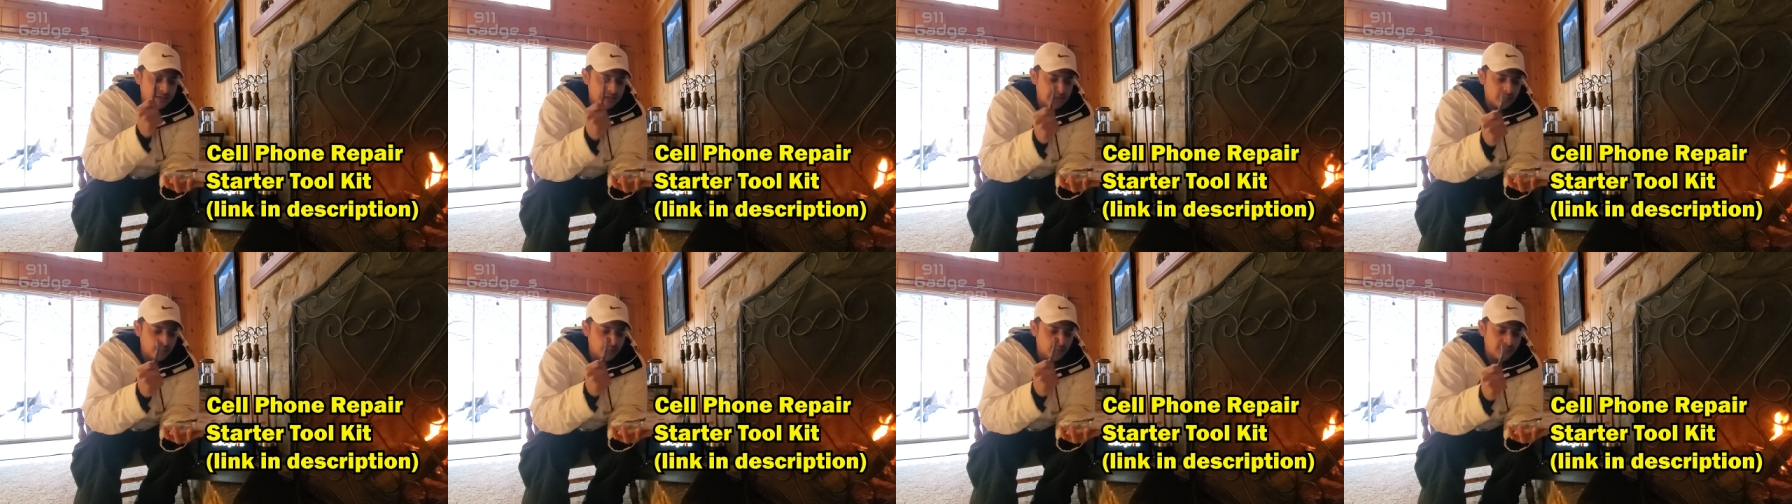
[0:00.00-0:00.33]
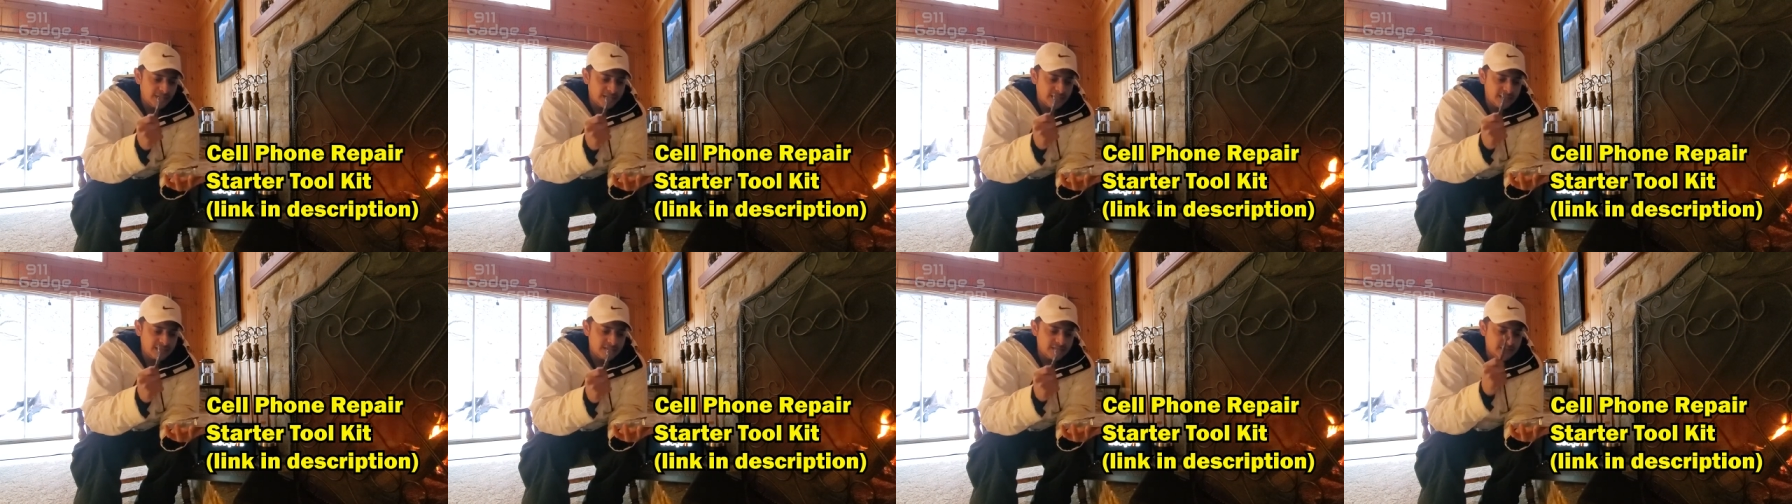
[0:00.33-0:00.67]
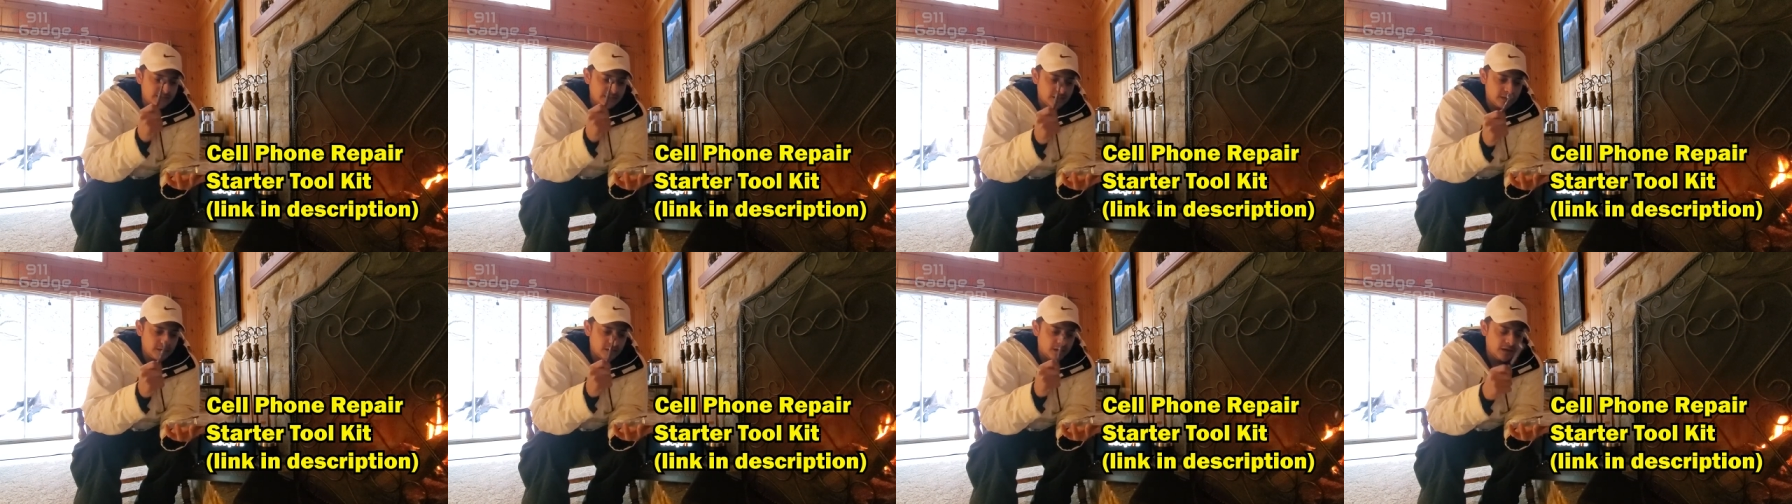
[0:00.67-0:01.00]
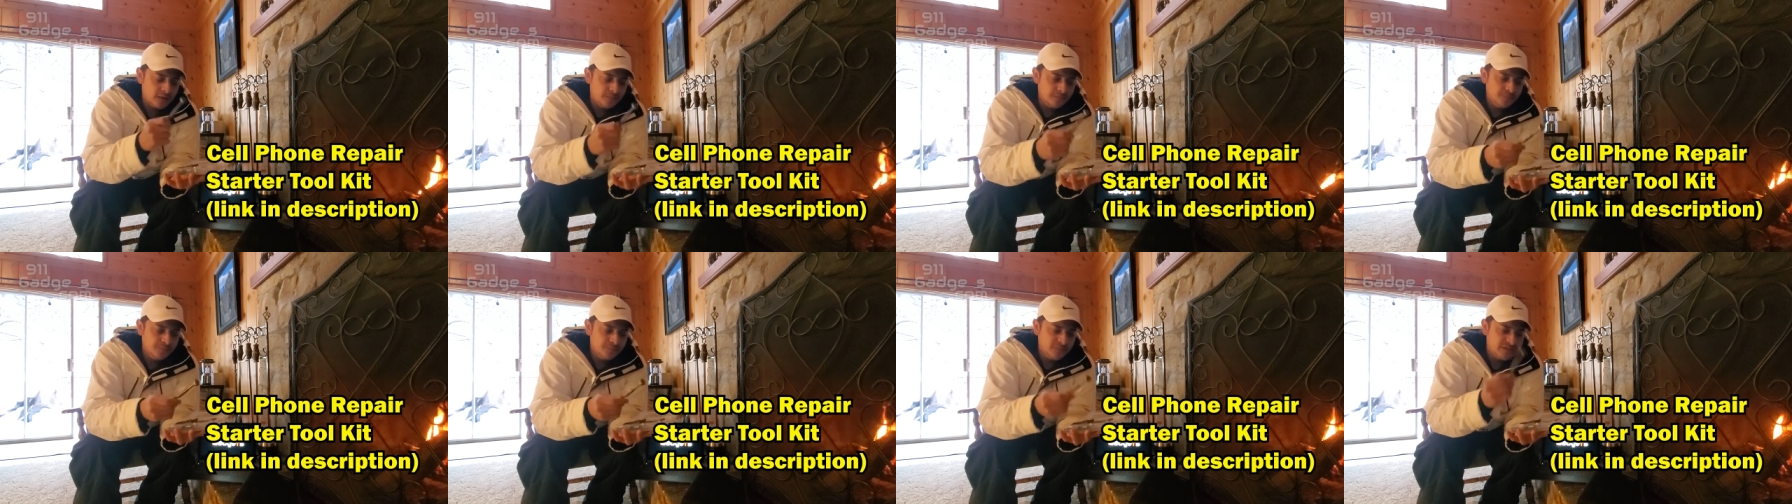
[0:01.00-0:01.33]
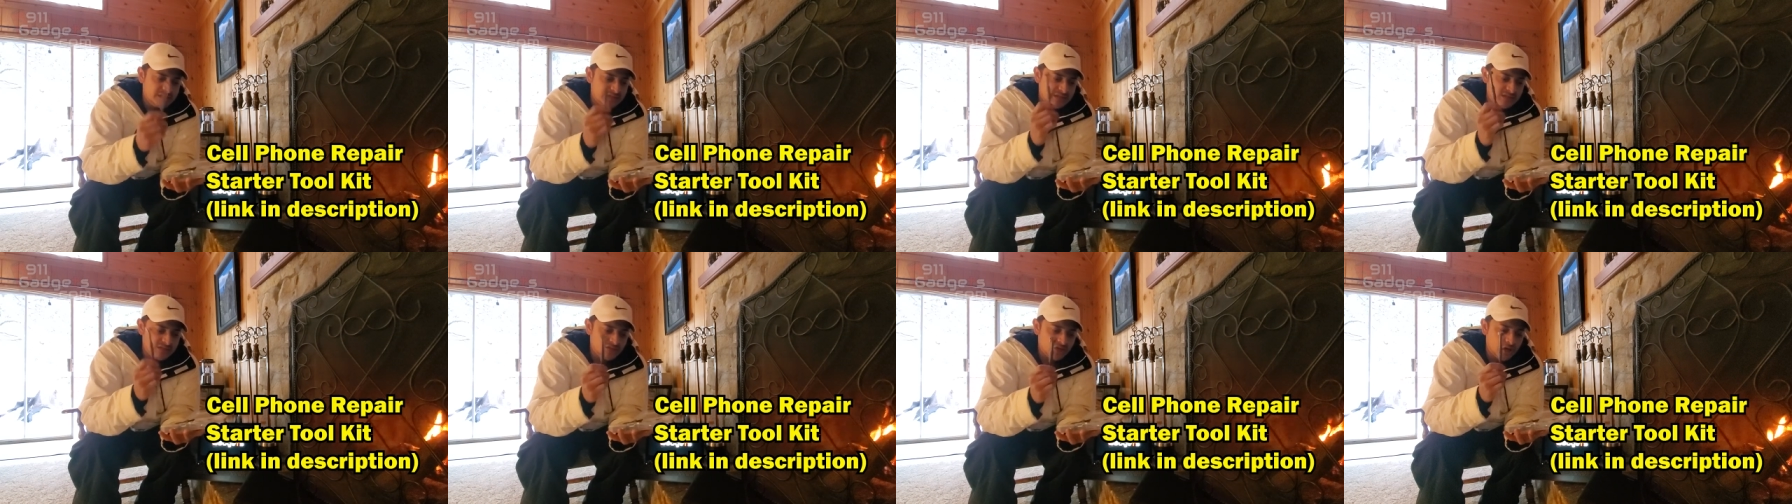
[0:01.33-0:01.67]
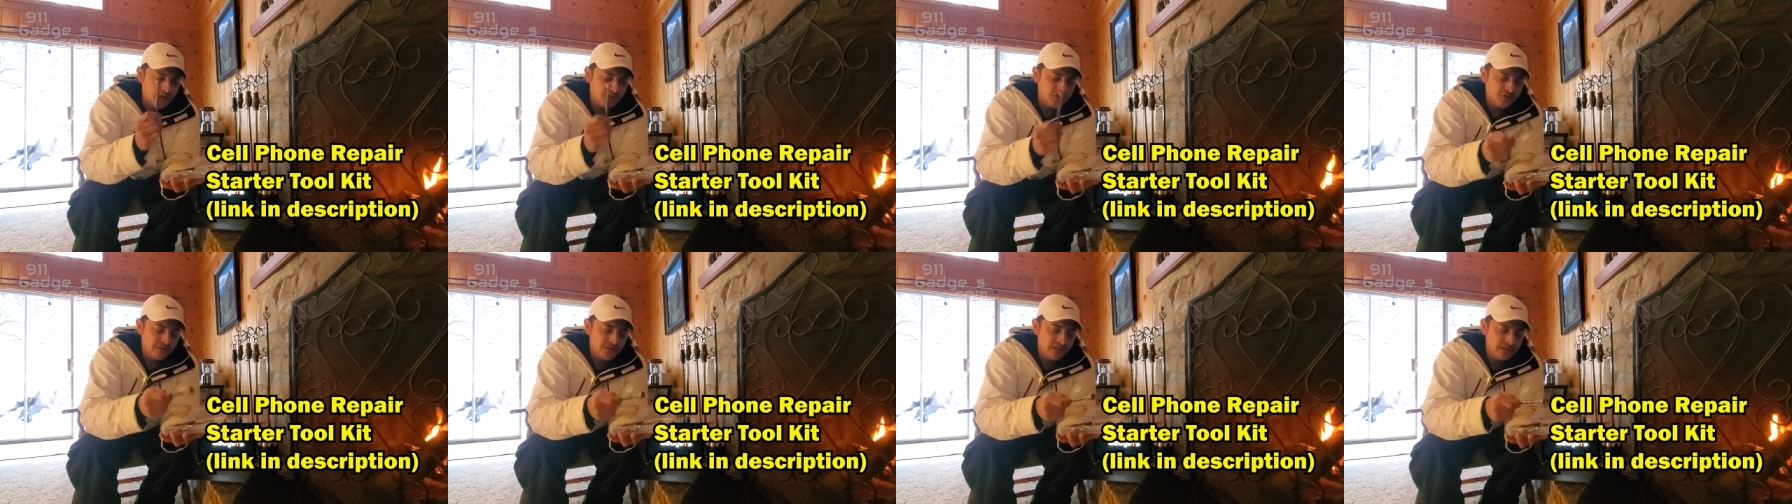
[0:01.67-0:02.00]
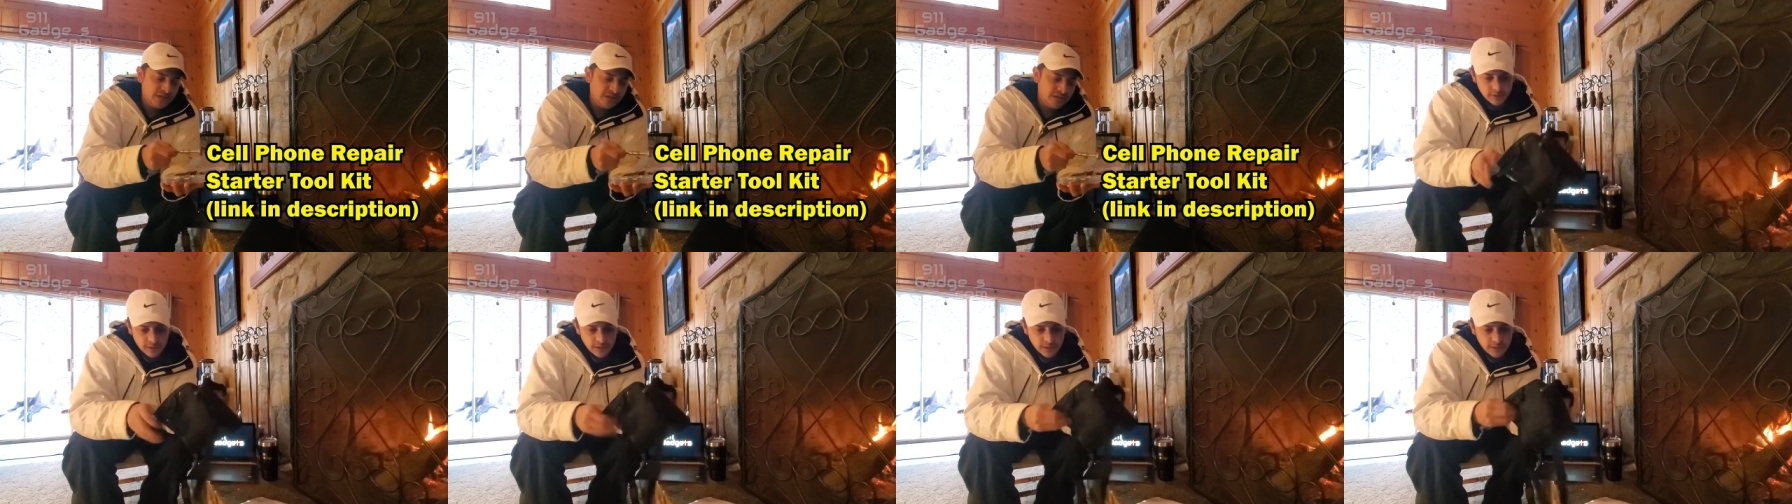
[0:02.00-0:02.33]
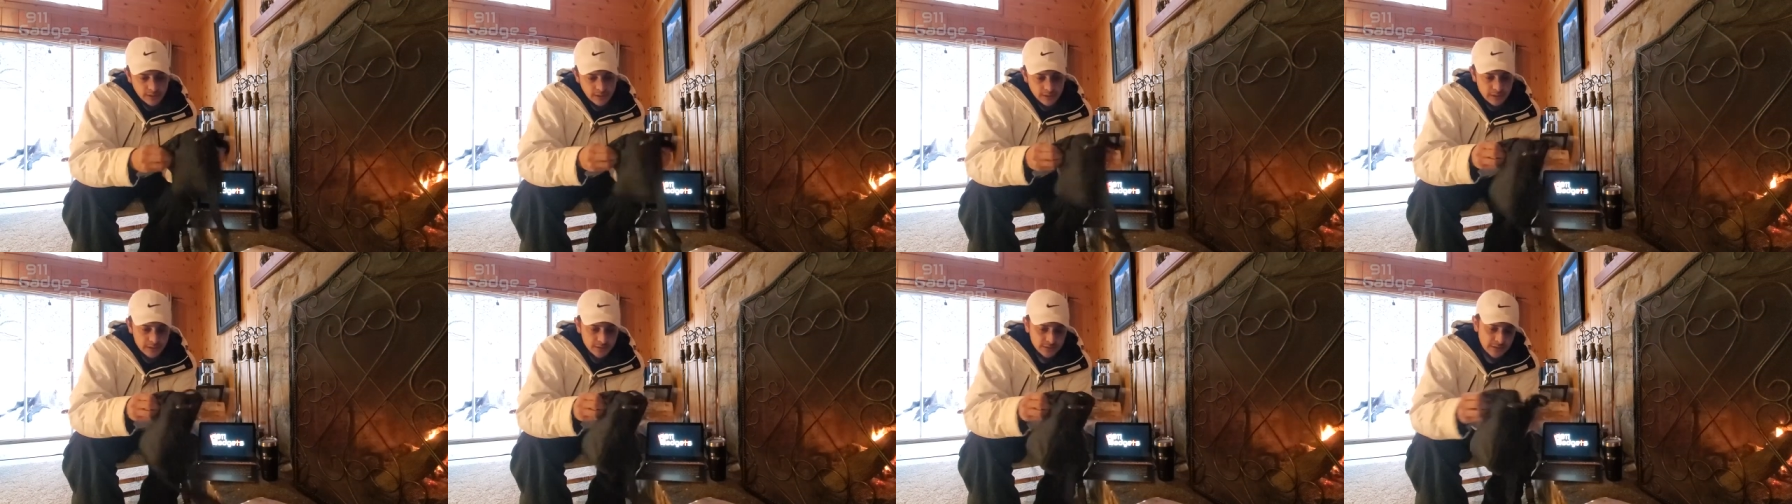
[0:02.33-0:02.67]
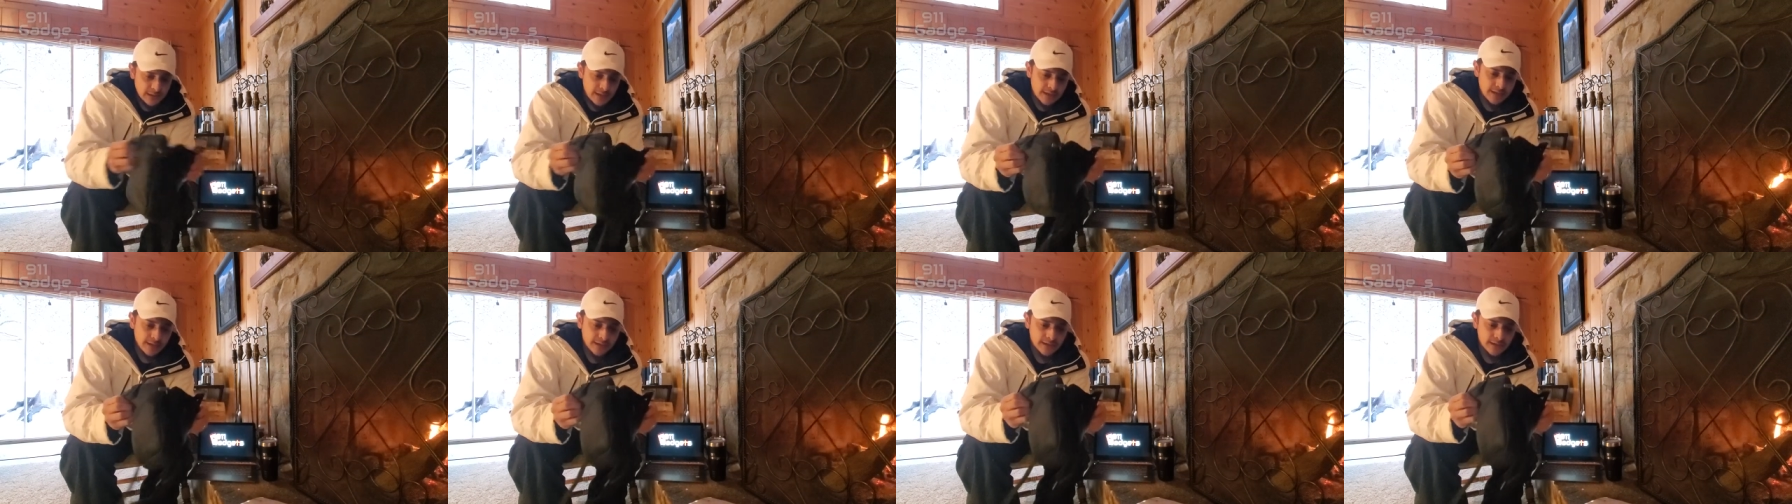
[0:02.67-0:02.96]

nine one one gadgets dot com. It's a starter kit. And